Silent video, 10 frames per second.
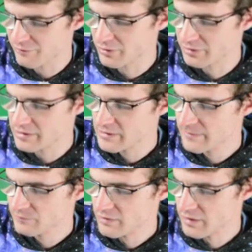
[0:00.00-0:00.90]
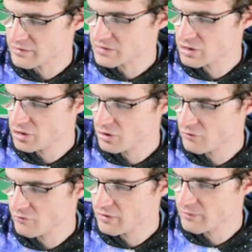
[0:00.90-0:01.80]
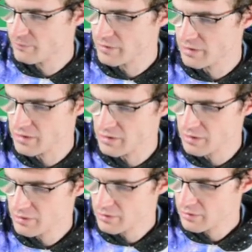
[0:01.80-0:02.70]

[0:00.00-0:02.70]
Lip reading: field is QVB